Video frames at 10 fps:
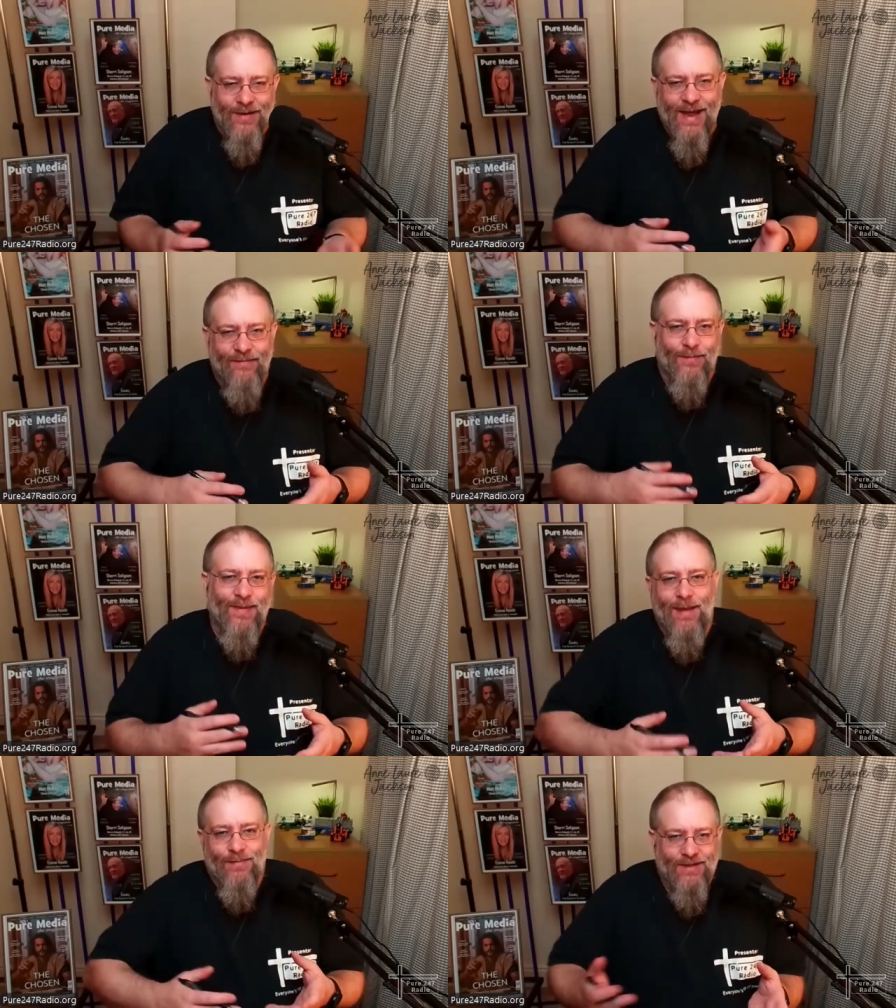never
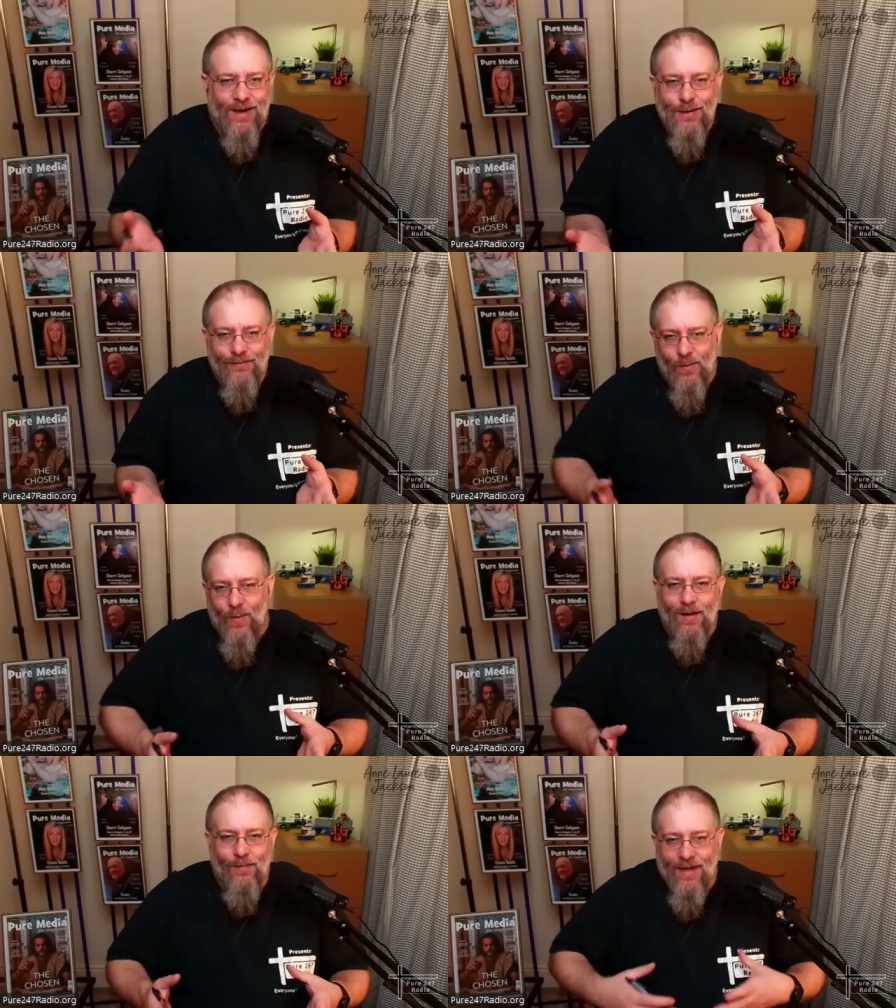be able to
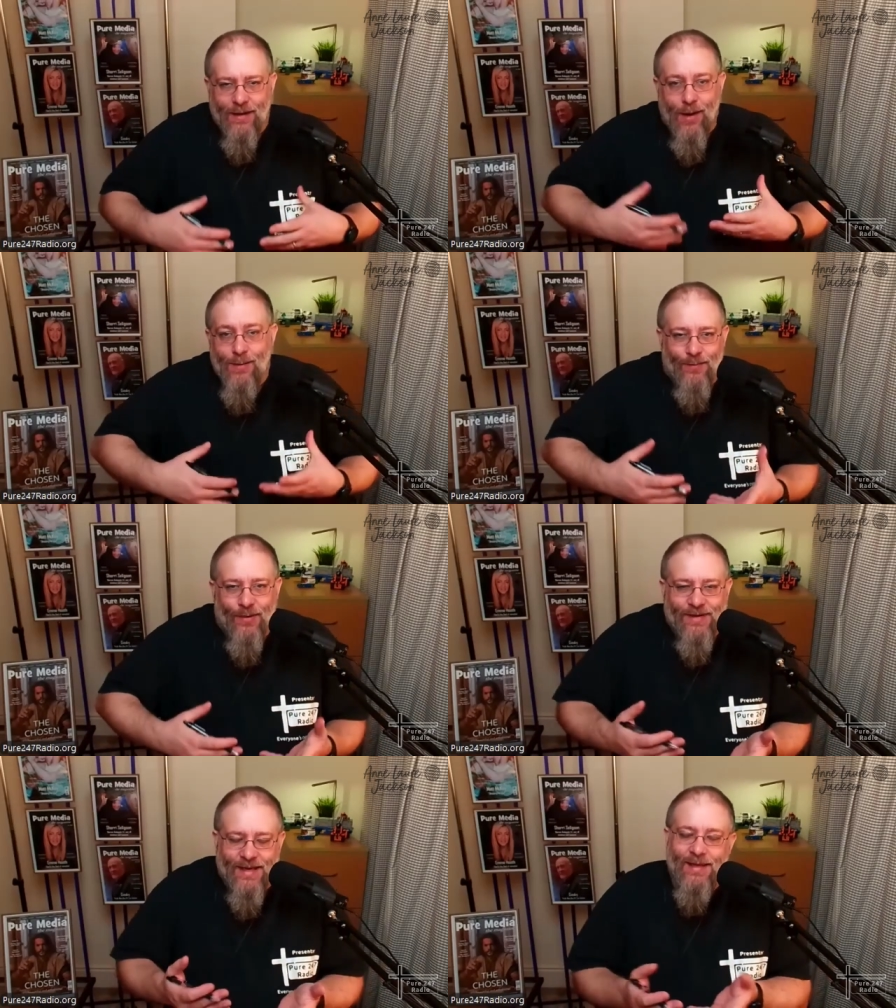overwhelm their own
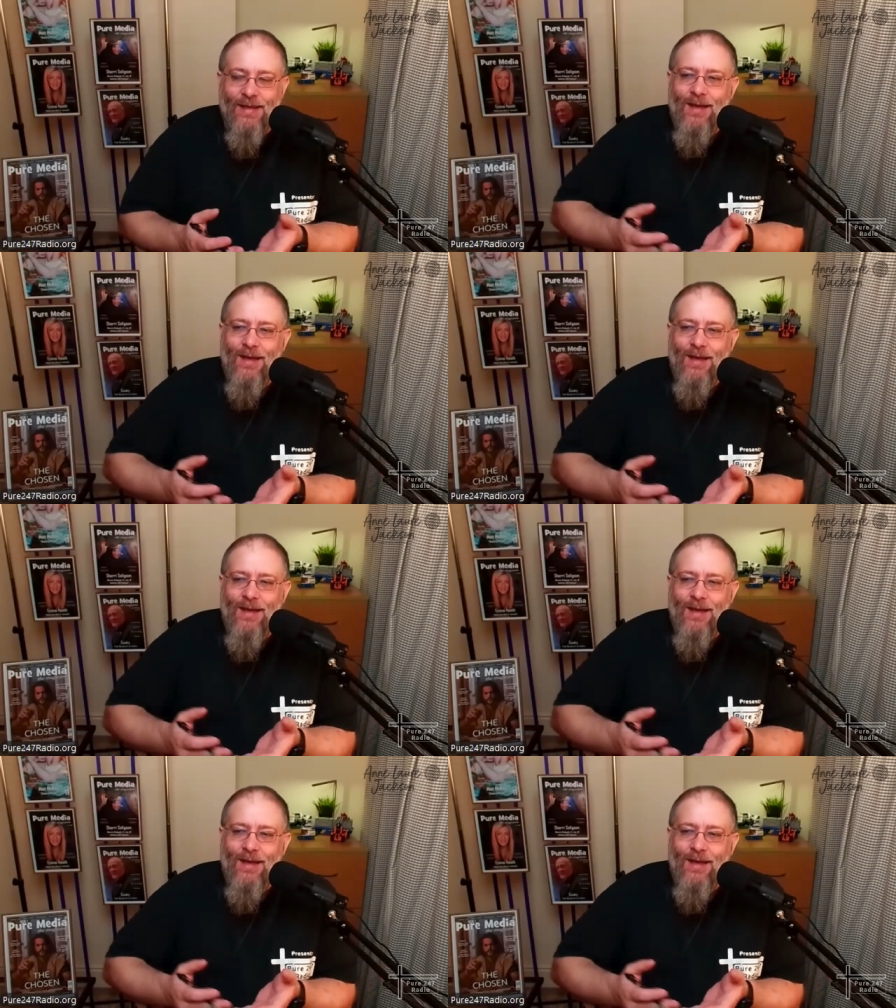body.